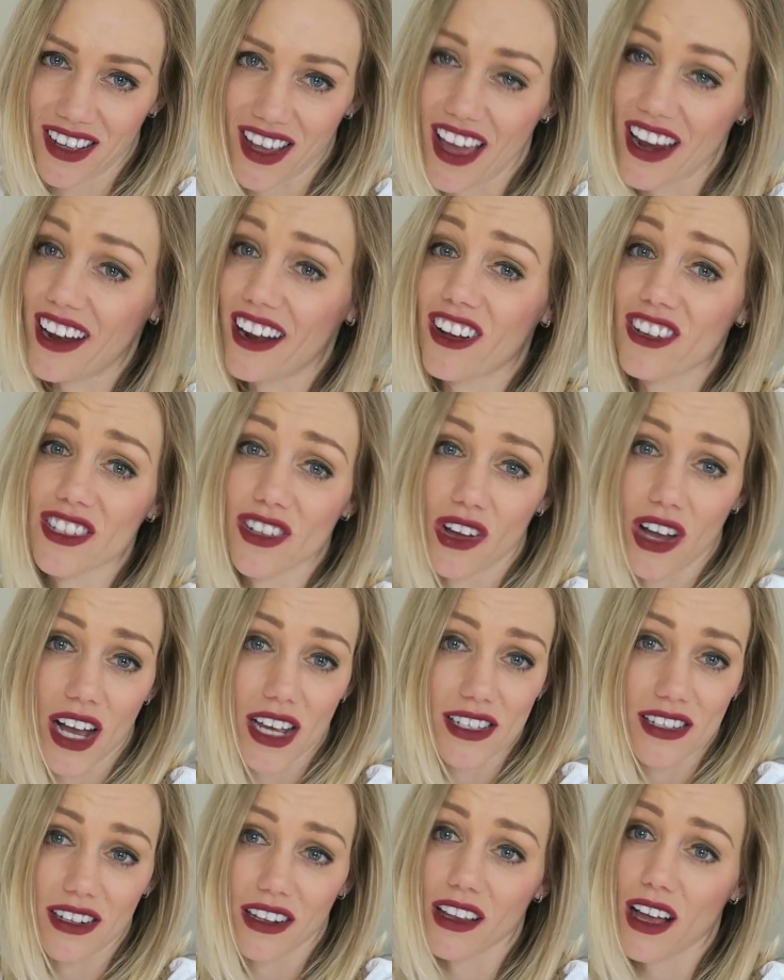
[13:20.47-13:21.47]
And it also
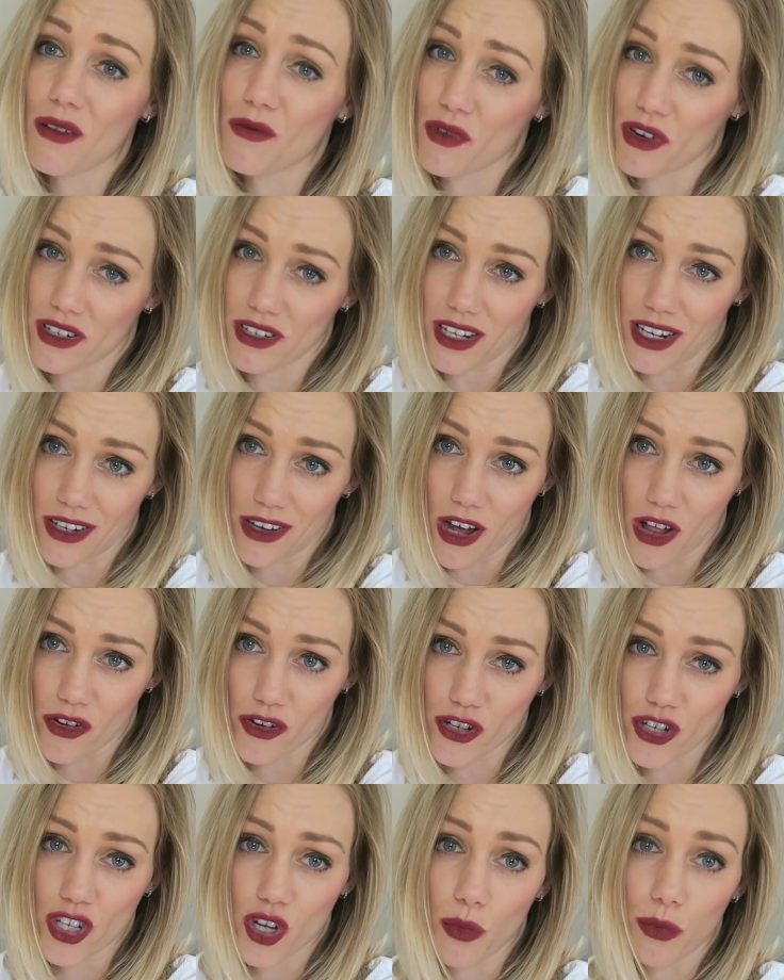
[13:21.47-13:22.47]
costs a lot more than
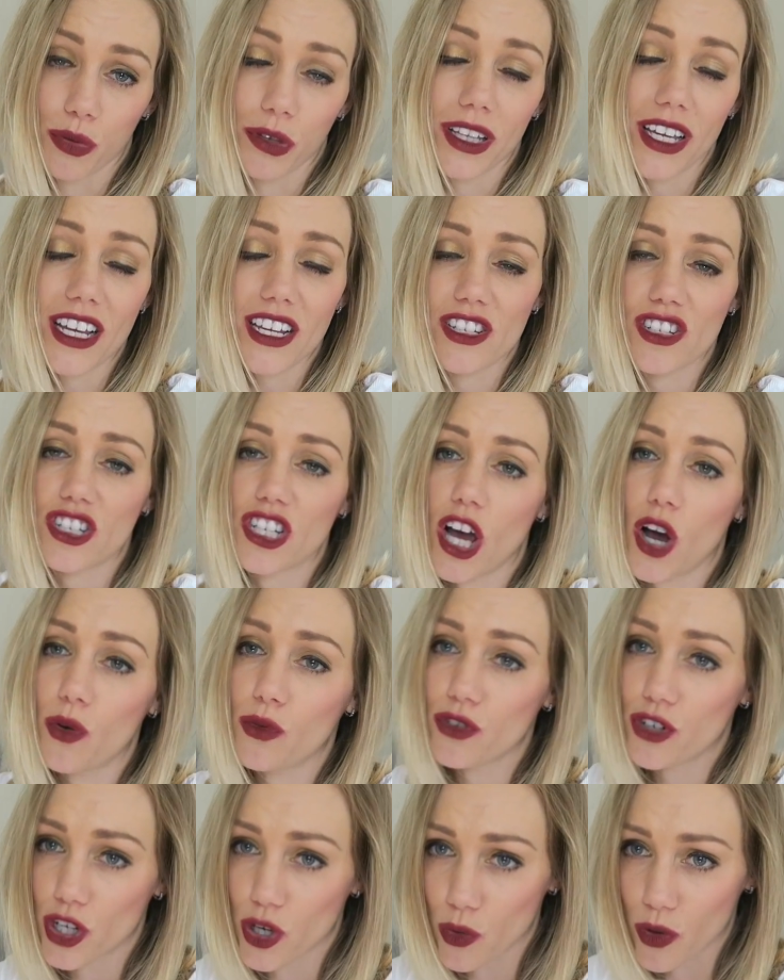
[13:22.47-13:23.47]
$10. So please
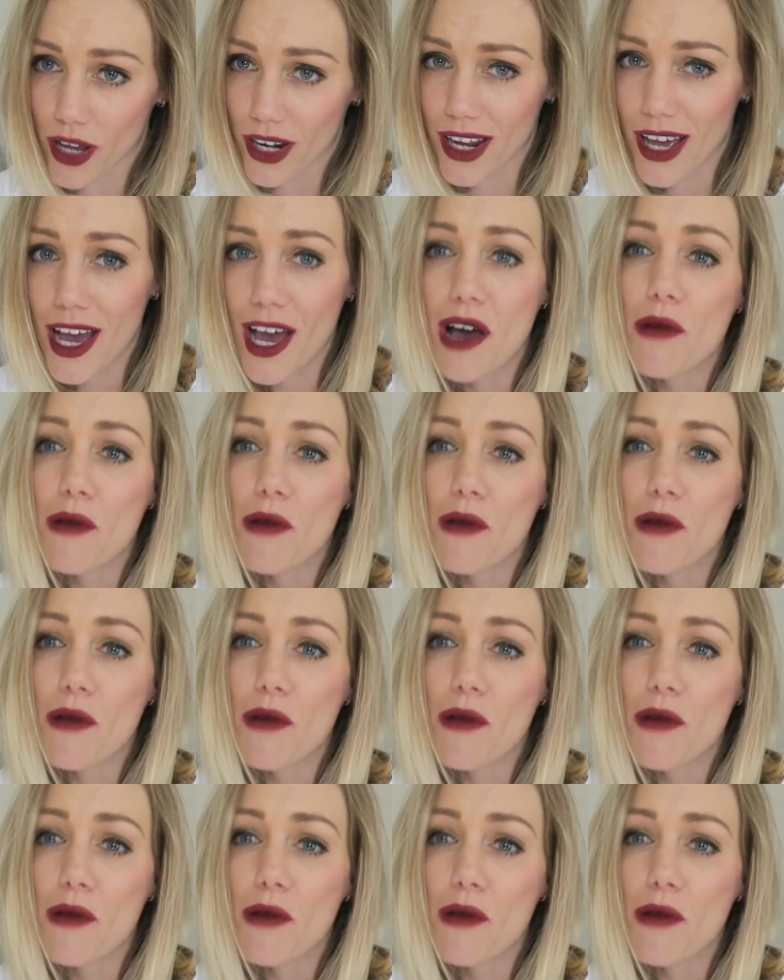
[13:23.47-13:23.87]
don't do it.